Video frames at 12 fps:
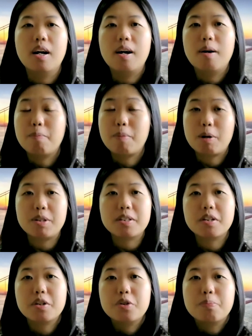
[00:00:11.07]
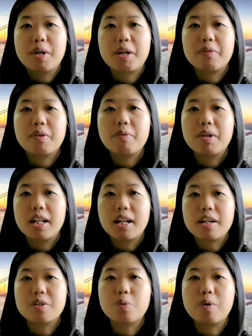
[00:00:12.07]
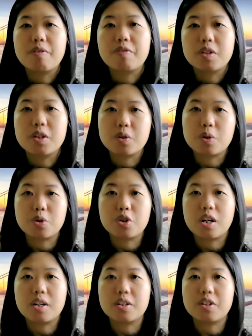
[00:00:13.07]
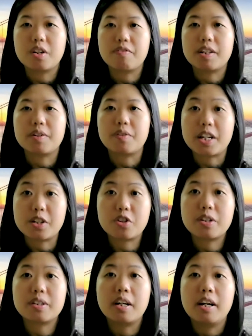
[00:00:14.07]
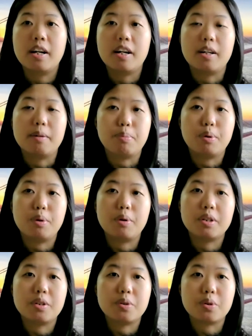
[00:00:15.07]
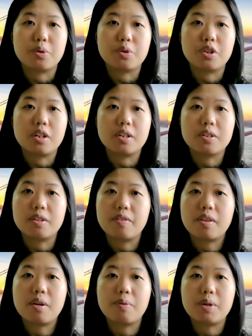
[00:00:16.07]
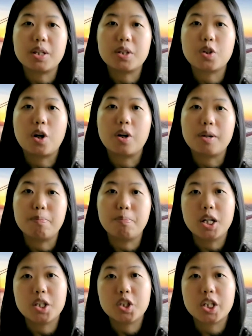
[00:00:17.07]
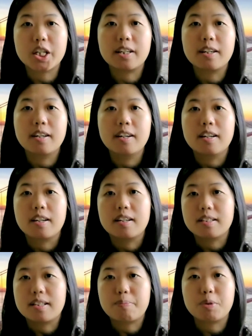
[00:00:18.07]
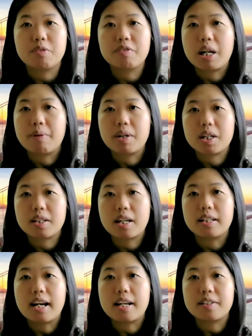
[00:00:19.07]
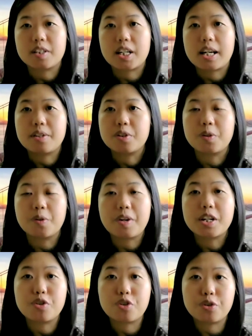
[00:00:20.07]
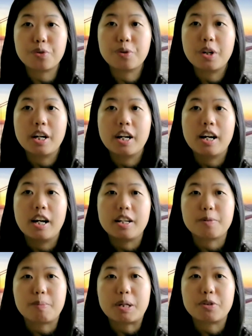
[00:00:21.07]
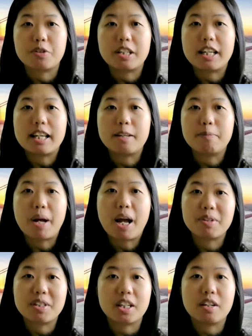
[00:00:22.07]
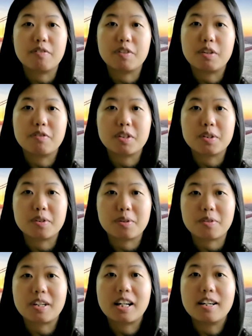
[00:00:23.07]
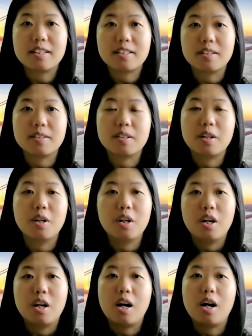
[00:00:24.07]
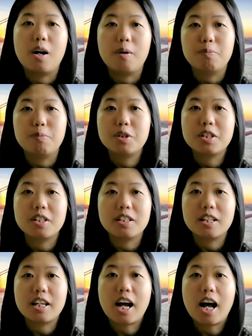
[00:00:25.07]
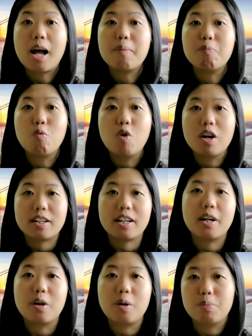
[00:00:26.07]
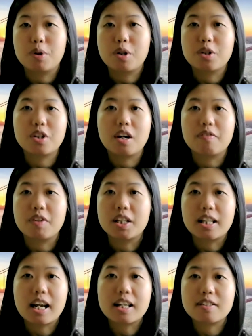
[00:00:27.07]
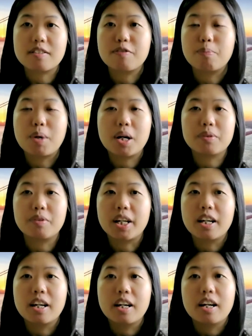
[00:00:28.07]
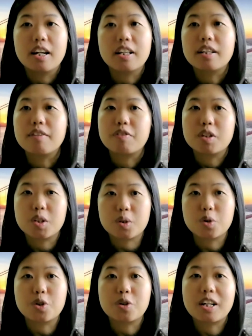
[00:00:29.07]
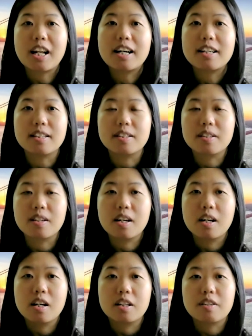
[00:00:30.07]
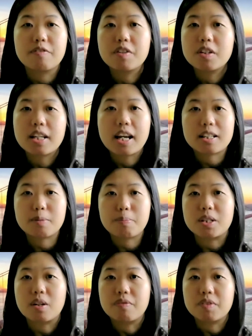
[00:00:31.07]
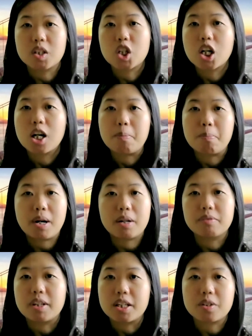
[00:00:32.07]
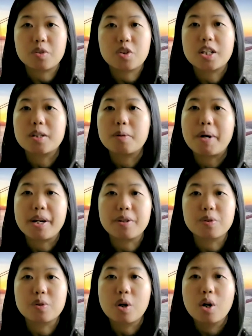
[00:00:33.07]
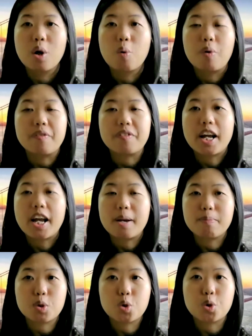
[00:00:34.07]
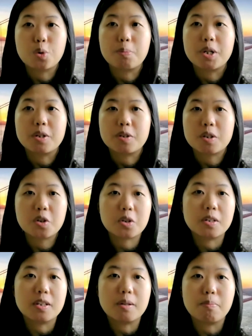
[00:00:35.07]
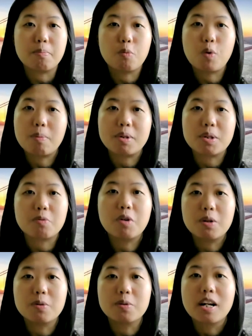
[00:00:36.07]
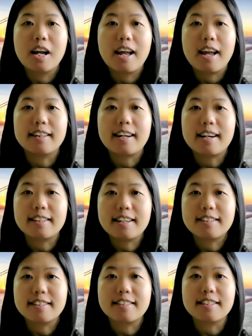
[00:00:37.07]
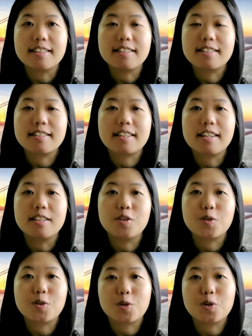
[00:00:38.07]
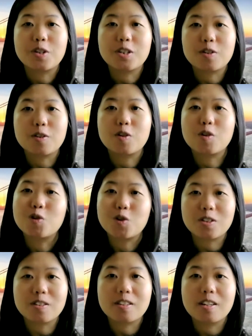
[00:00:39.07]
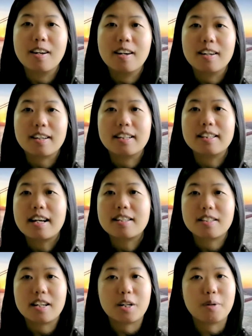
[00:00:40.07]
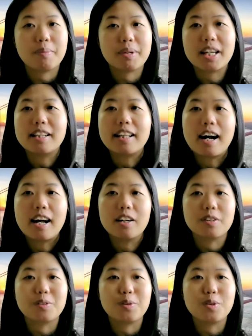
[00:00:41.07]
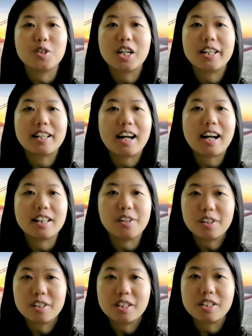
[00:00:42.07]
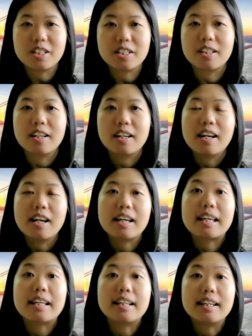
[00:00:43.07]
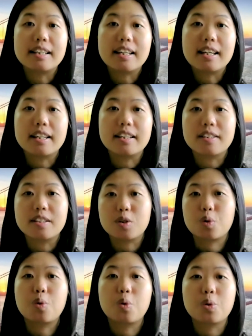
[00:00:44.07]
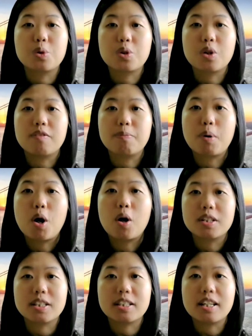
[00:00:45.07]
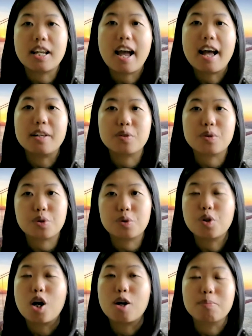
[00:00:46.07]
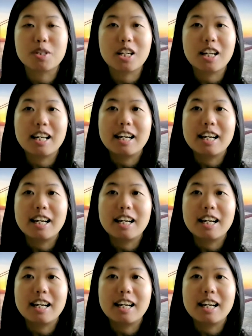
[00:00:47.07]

My research mainly relates with the sociology of education, employ the sociology theories for emerging conceptual frameworks and educational issues, especially in parenting of different social classes. Recently, I'm working on project on intensive mothering in different social classes. The first aspect of the term mothering is gender-based, with the aims to position women's role and identities in social institutions, contesting or making dialogue to the gender ideologies hidden in the discourse of policy and social norms.